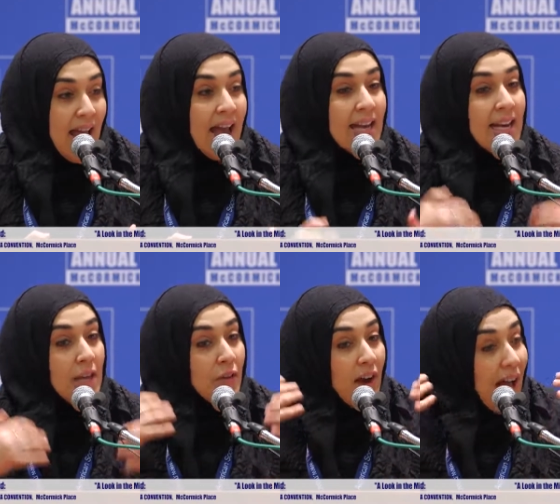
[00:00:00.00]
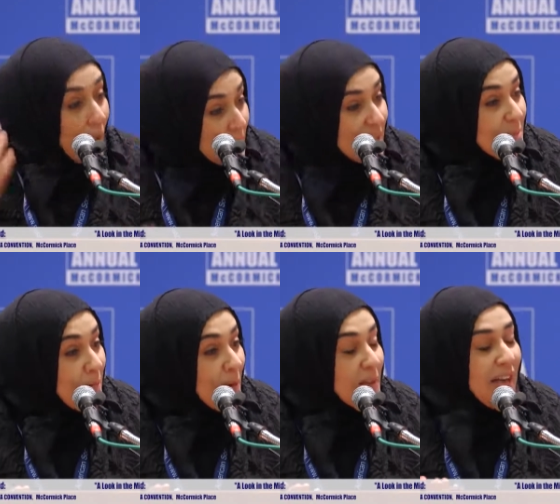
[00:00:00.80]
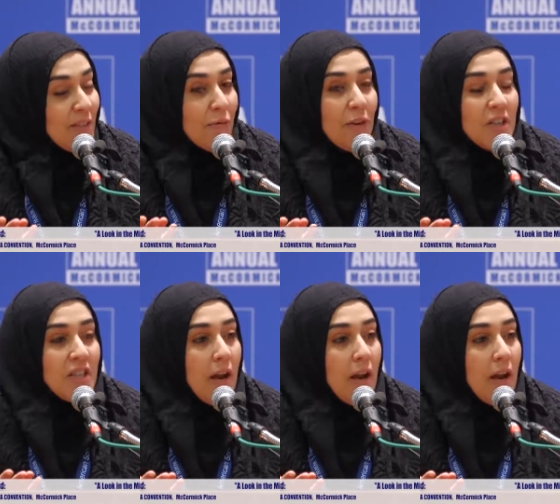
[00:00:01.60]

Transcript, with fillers: And it either helps us build and furnish